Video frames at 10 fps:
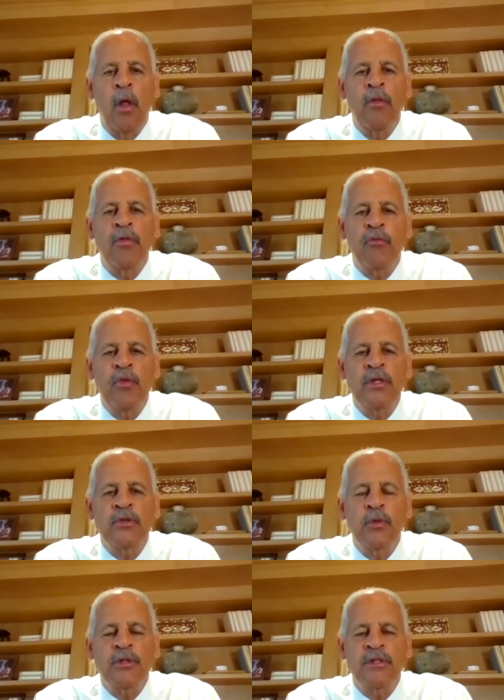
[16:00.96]
all of the
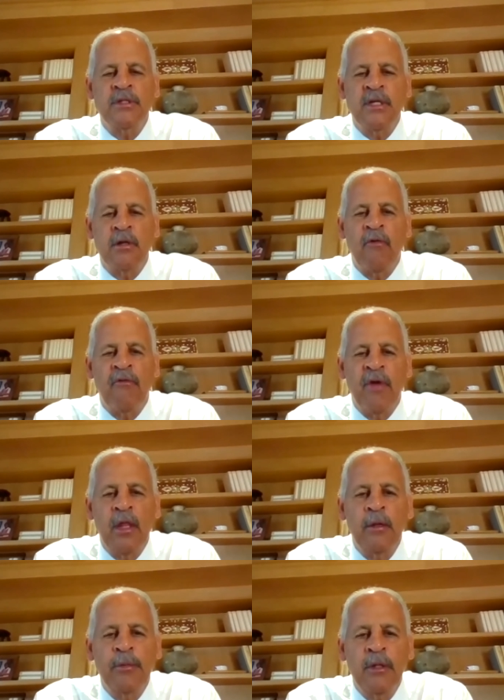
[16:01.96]
resources that are
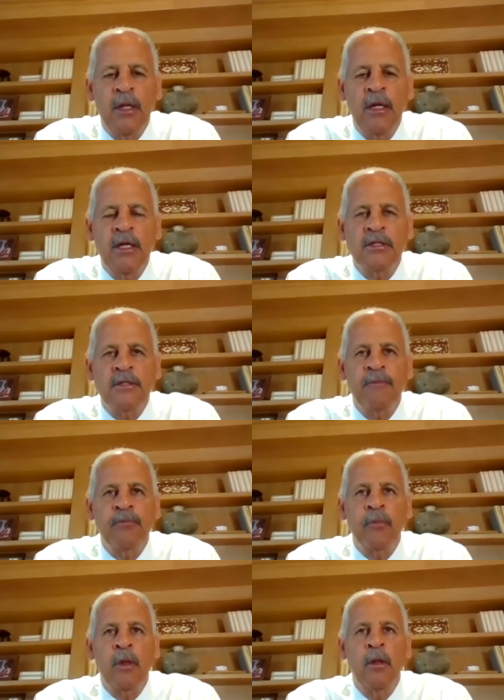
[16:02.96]
available to us,
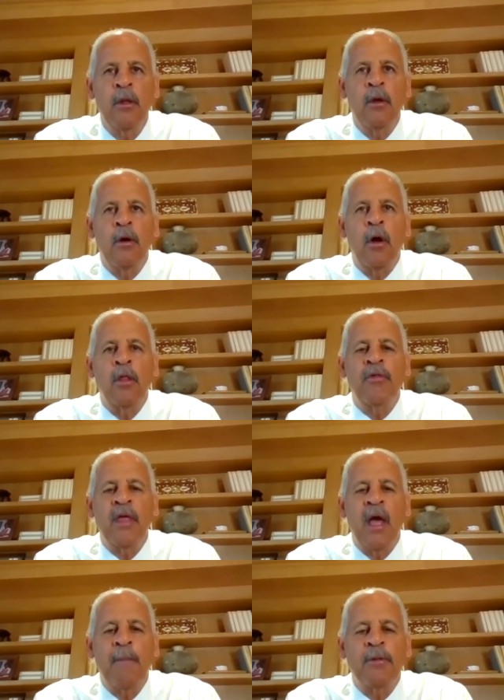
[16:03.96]
all of
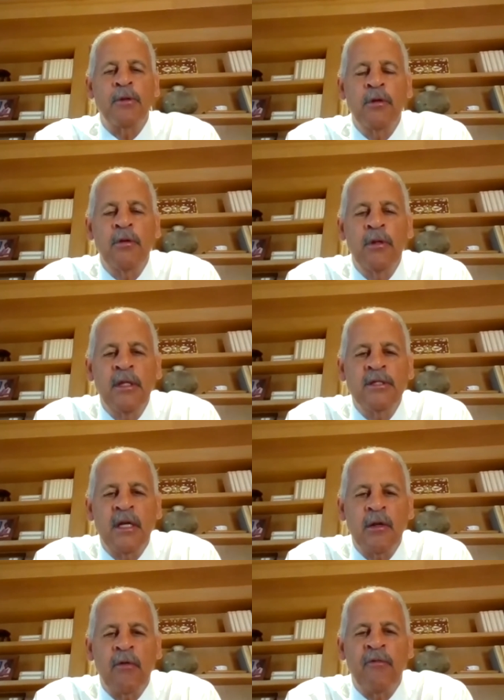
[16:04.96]
the opportunities
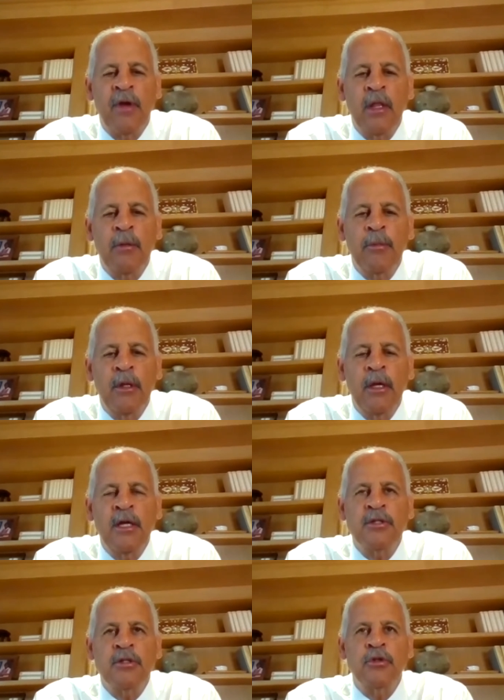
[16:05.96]
that are available to
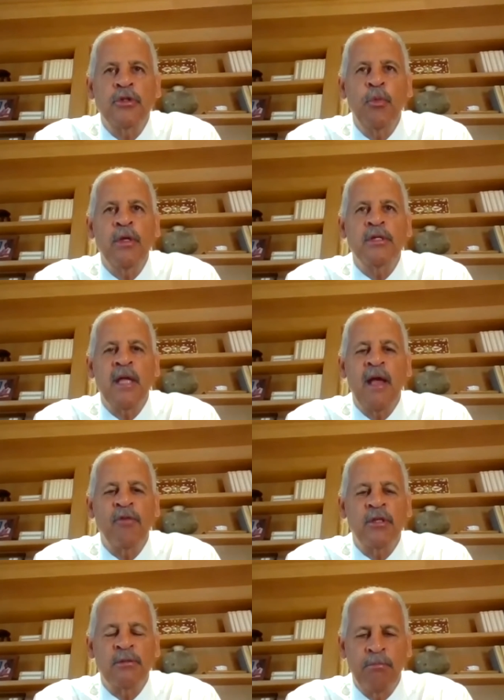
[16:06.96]
us. So we should
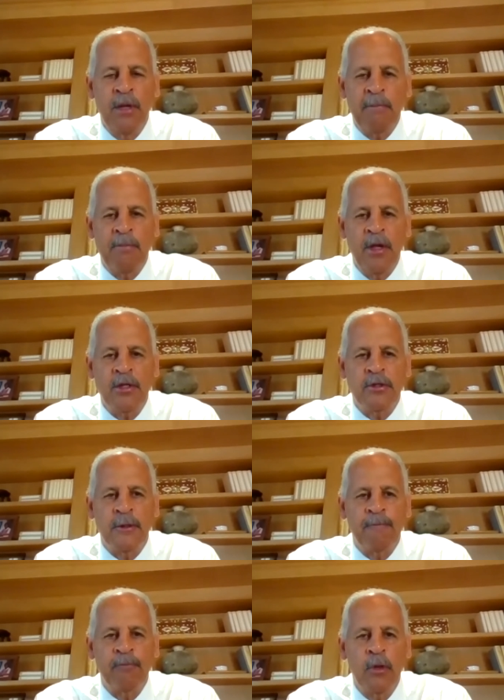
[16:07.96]
have this big
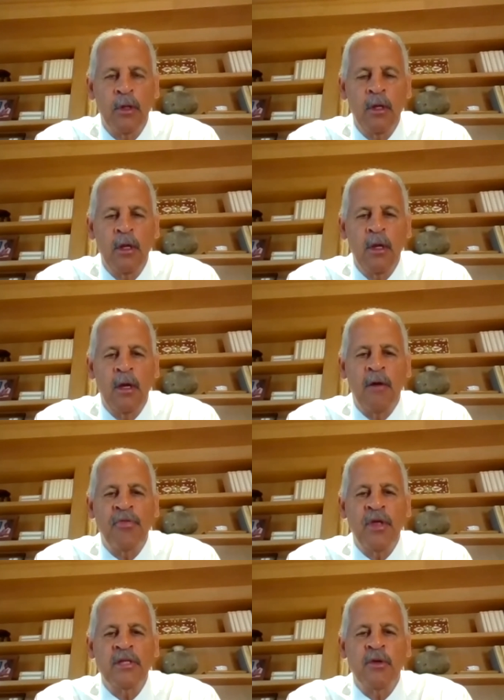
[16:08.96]
picture
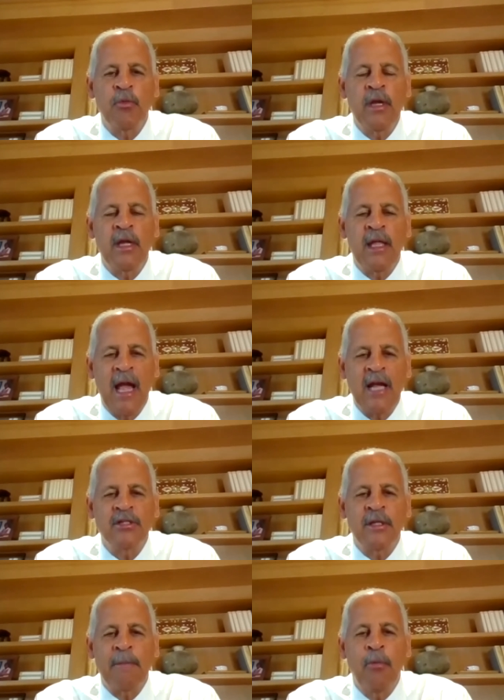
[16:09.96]
of things that we can
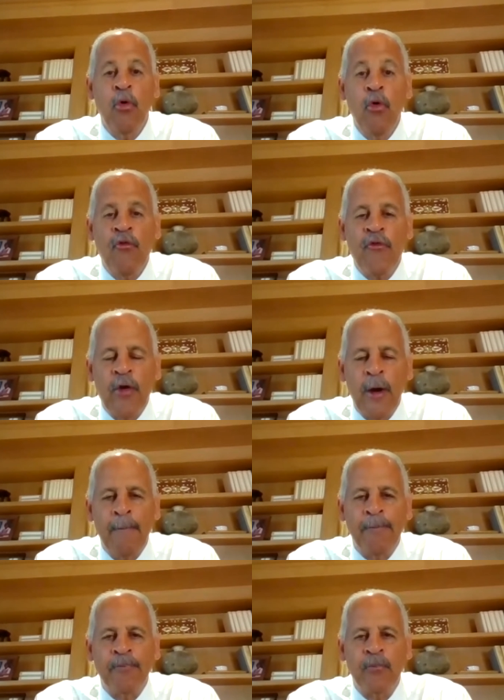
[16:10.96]
actually pull
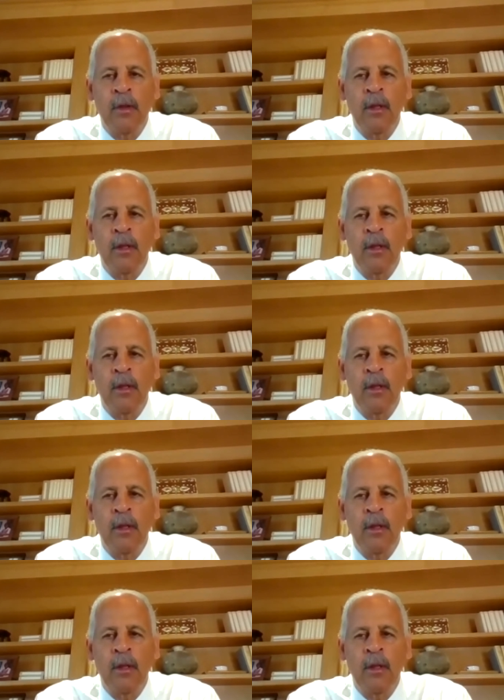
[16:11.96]
from